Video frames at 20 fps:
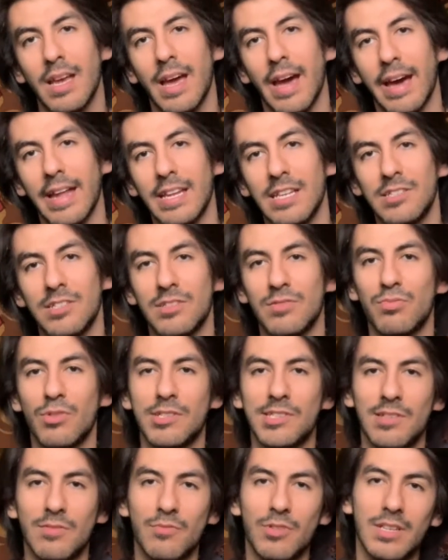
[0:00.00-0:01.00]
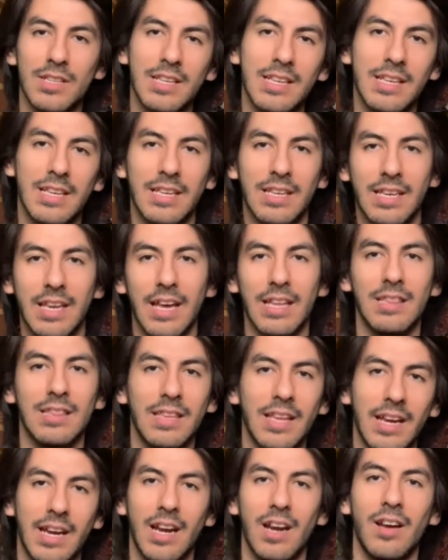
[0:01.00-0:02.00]
and it just wasn't really getting
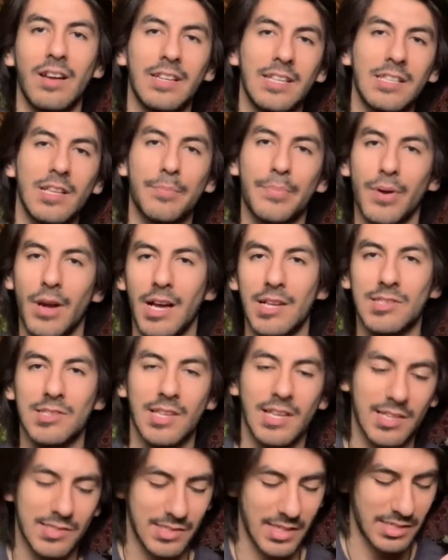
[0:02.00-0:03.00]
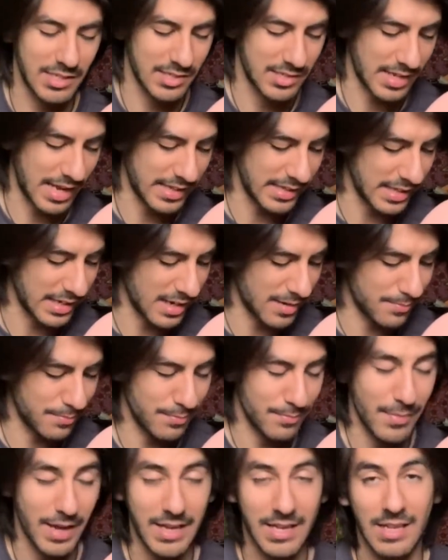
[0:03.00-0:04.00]
there, and in the process I just ended up
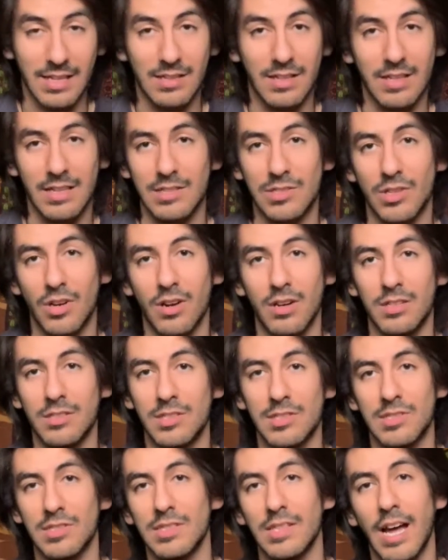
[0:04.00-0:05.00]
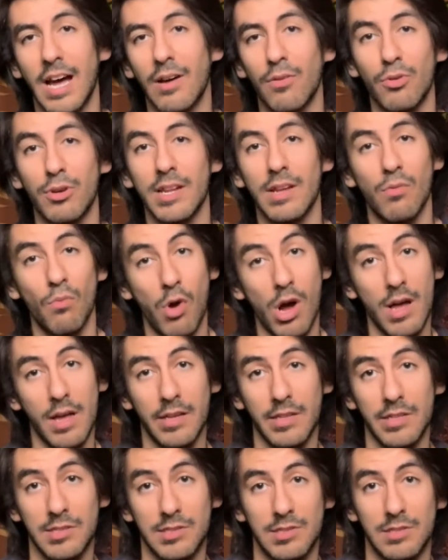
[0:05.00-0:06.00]
making the guitar just not what
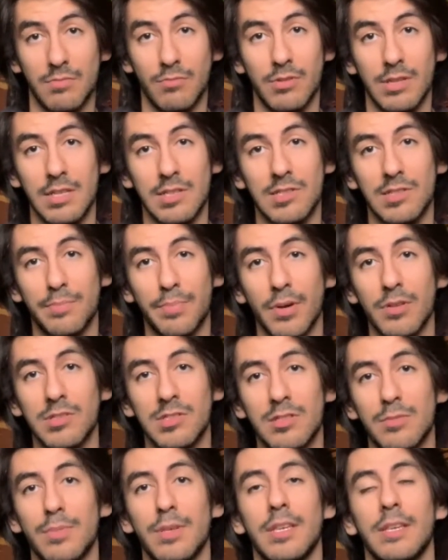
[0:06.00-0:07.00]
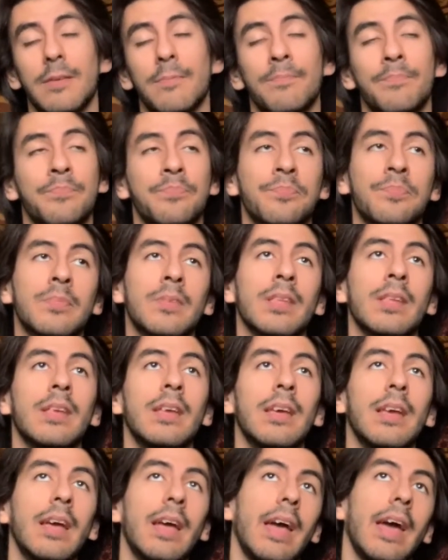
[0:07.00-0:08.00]
it's supposed to be,
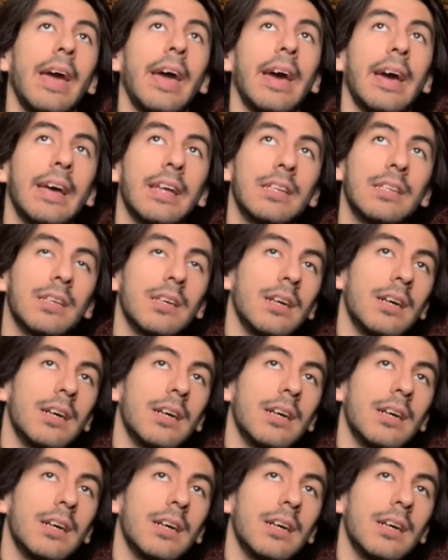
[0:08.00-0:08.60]
and